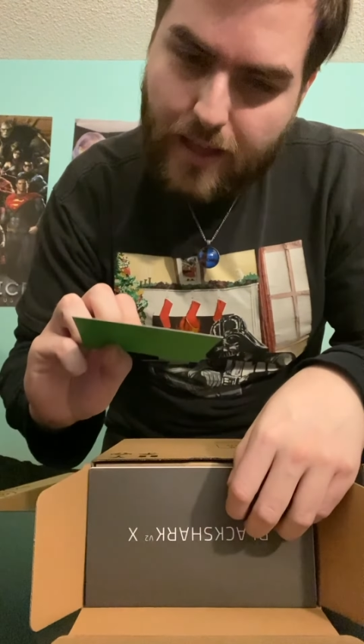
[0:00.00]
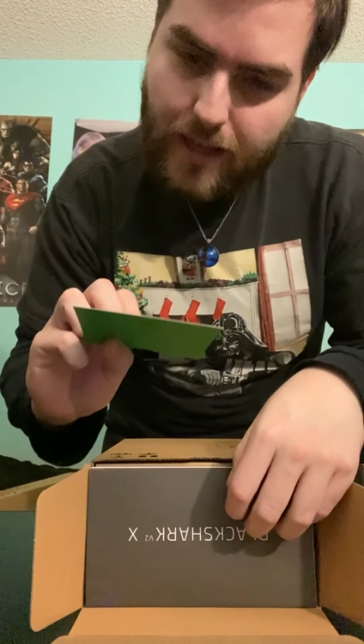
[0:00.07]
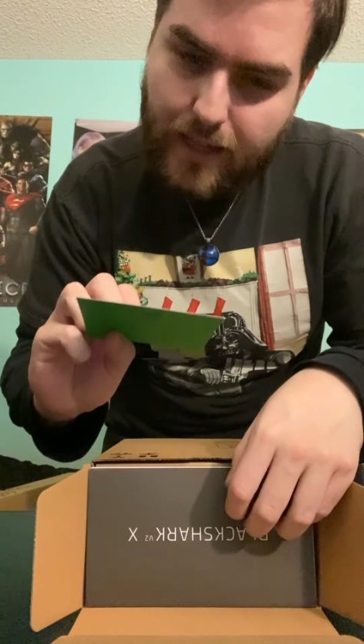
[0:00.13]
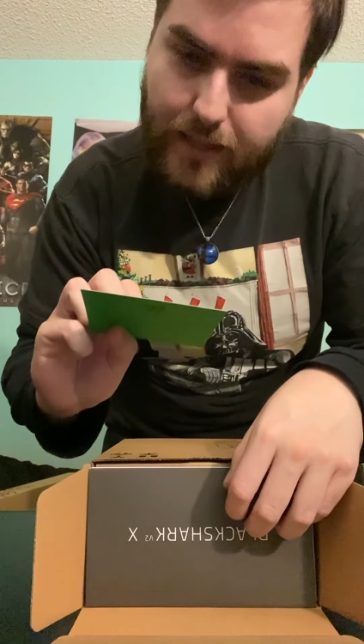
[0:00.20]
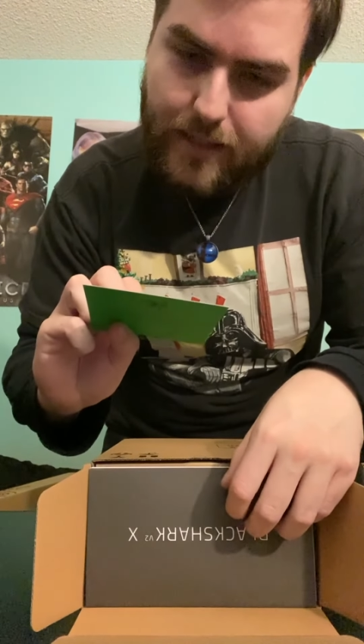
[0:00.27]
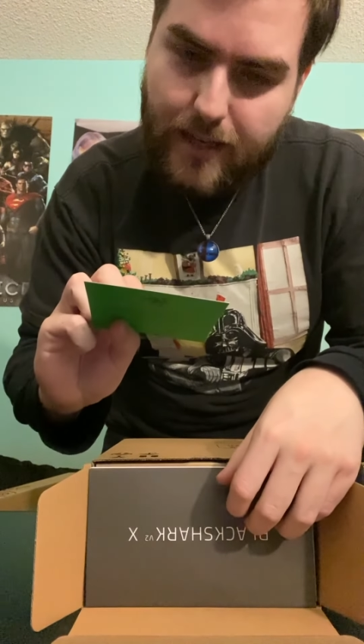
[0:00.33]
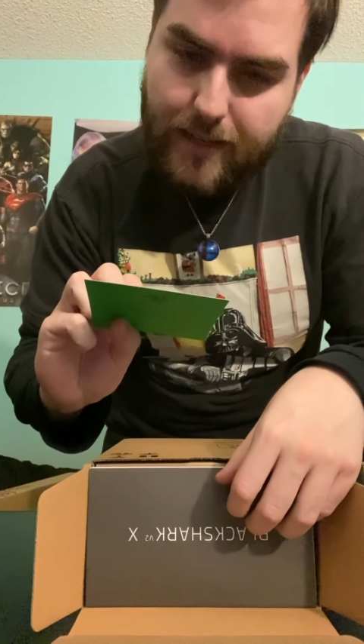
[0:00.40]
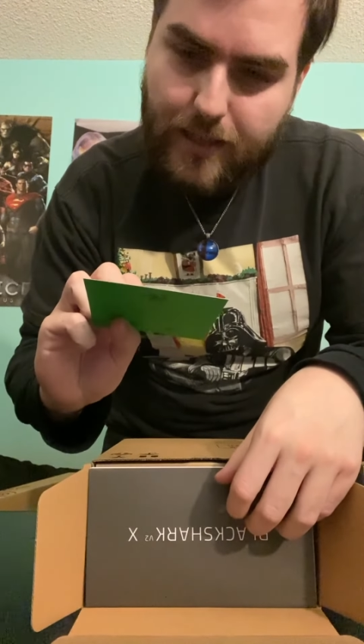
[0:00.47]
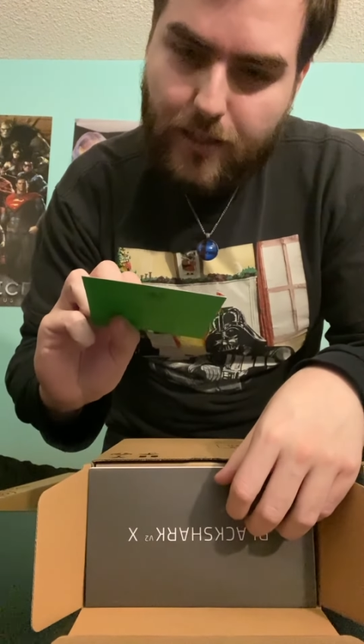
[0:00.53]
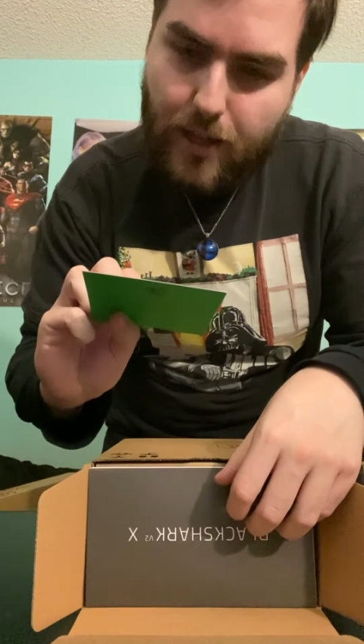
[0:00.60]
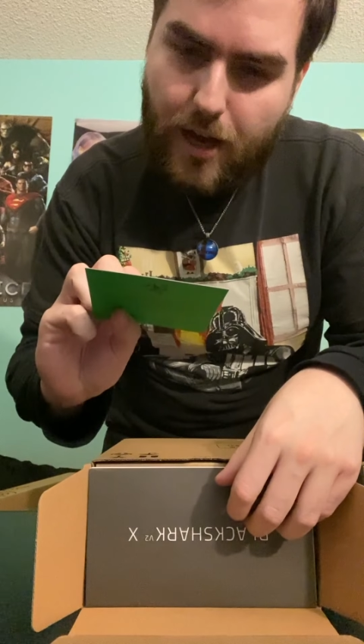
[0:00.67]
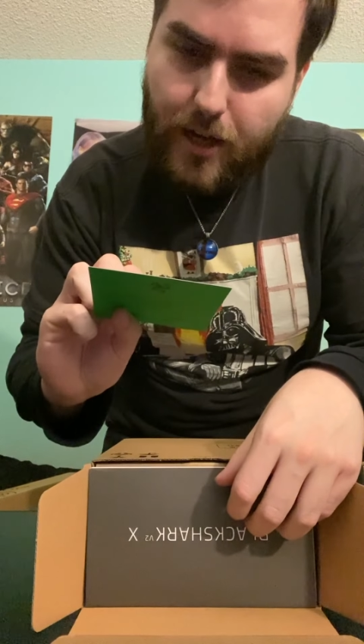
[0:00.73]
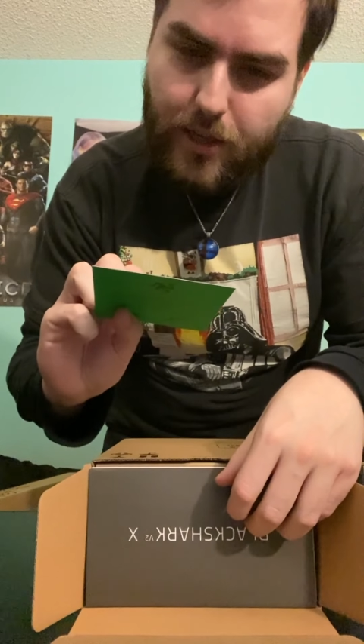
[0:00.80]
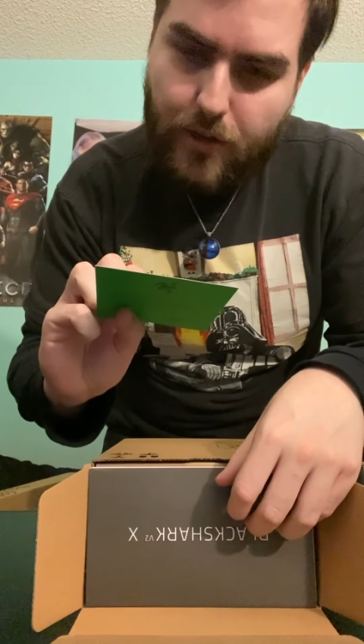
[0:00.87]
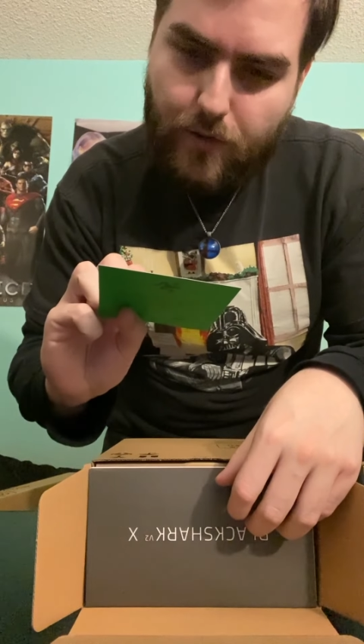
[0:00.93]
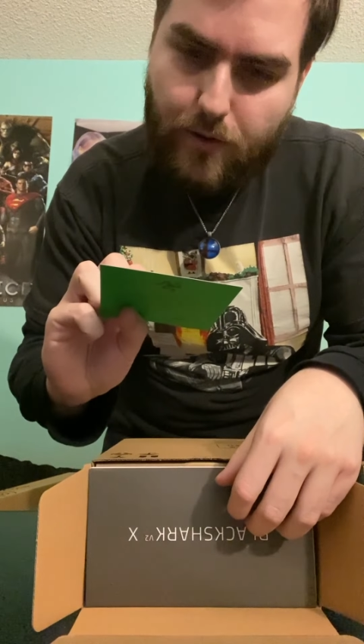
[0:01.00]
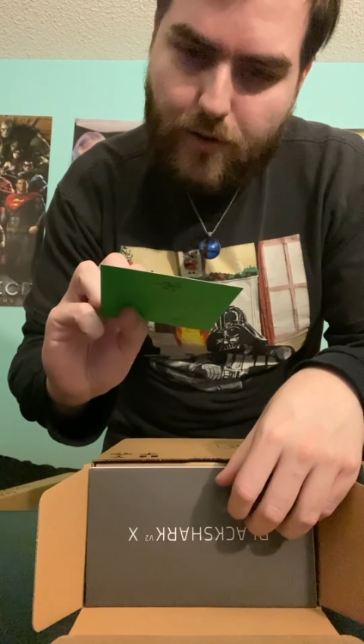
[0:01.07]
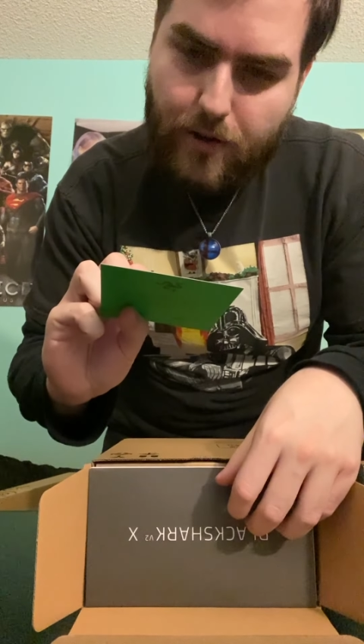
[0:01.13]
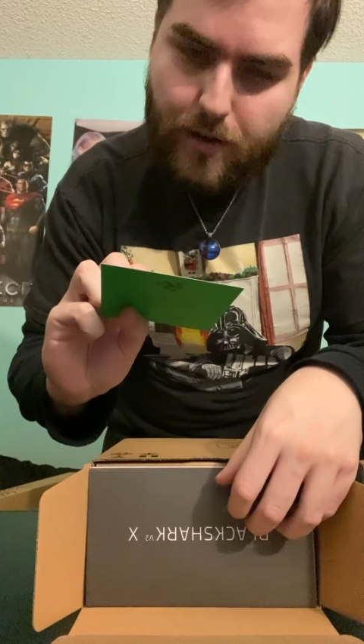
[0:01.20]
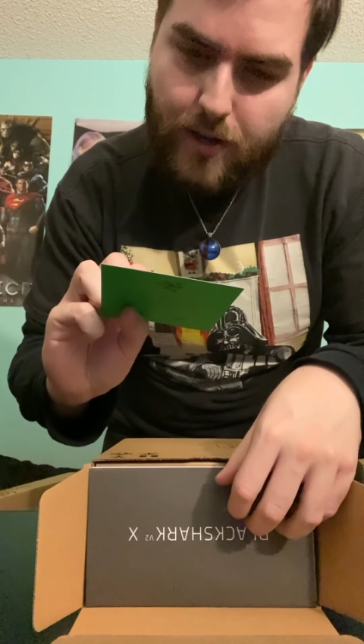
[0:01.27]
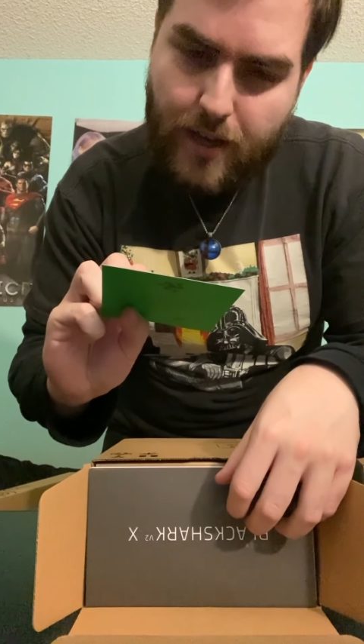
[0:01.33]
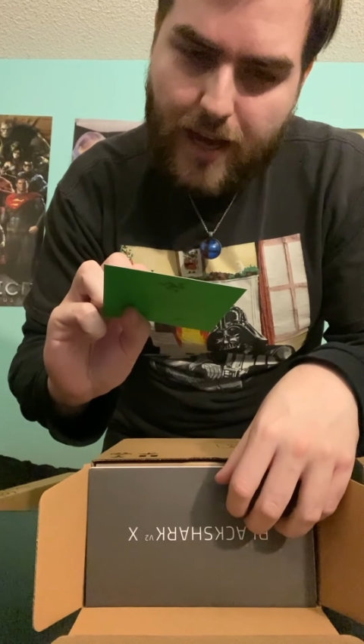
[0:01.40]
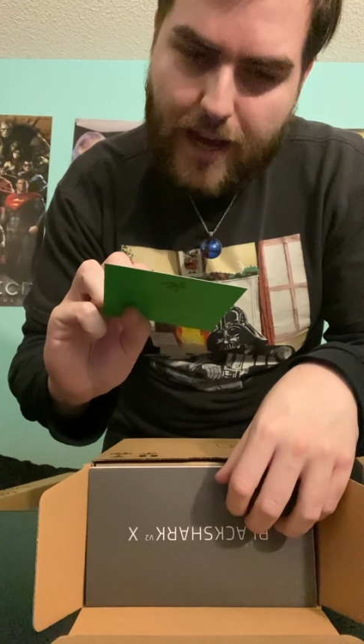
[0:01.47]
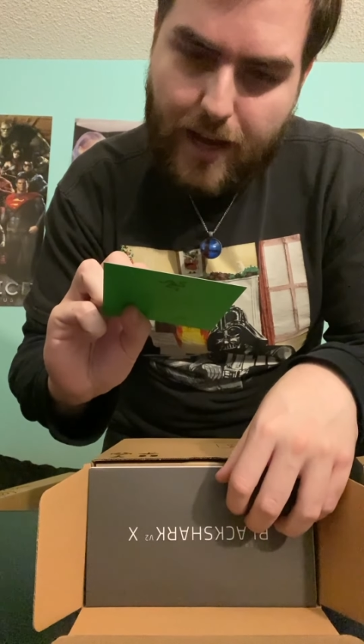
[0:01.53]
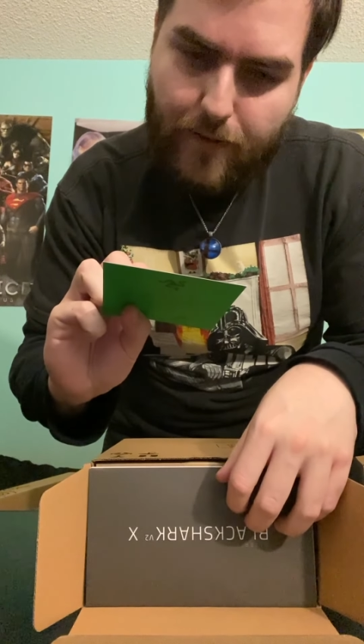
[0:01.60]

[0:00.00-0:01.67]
It says, unlock your